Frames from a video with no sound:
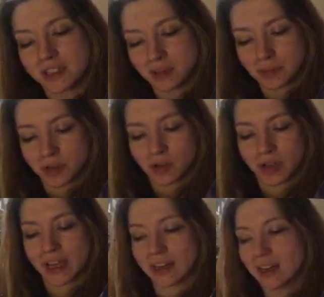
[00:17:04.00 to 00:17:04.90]
the
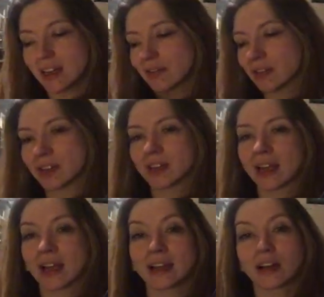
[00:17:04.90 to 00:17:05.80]
typical, and I even
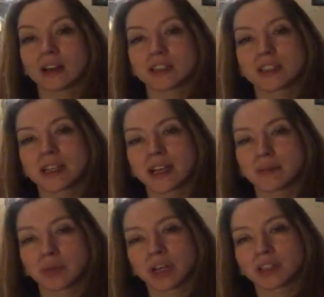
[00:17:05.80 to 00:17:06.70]
like
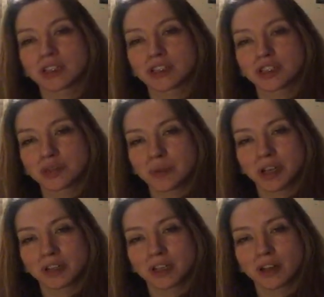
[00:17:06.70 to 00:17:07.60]
I bought these just
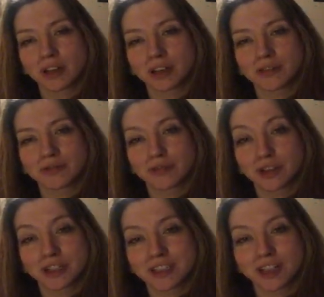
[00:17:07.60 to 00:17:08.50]
purely
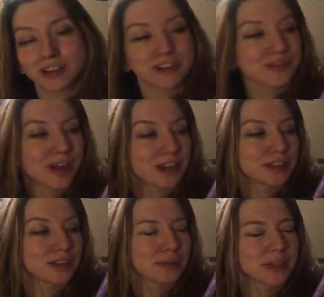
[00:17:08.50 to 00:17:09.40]
for nostalgia
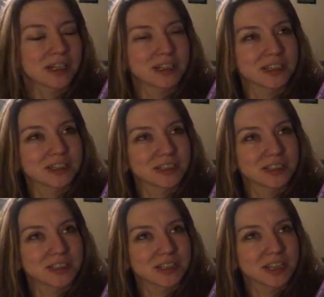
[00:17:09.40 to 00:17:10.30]
factor
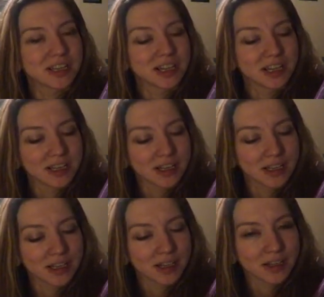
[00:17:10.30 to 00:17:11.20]
because
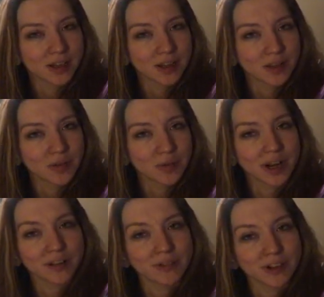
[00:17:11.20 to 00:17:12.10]

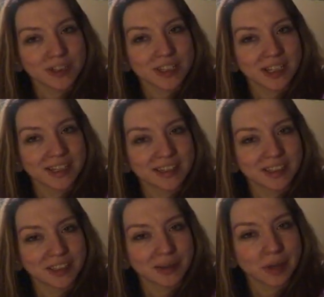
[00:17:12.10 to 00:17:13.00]
when I first like
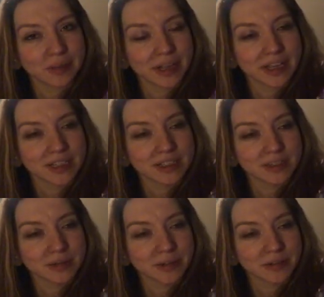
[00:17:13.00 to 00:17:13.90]
learned about
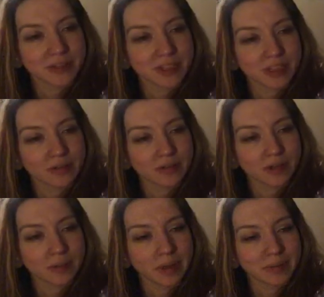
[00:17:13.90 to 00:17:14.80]
paganism, it was like
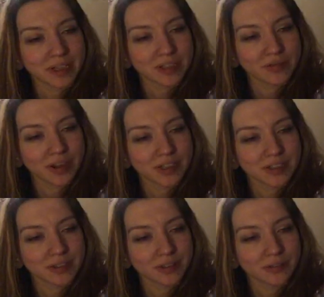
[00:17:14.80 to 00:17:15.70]
one of my best
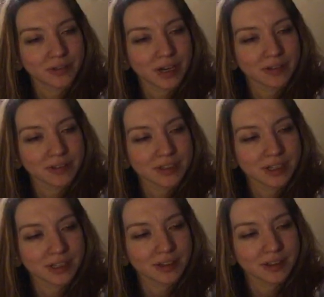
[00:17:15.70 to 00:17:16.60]
friends when I
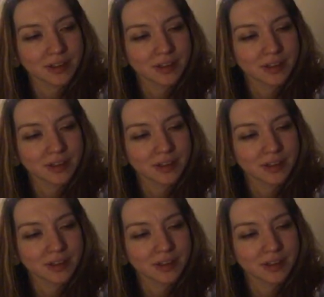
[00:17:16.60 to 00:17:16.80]
was like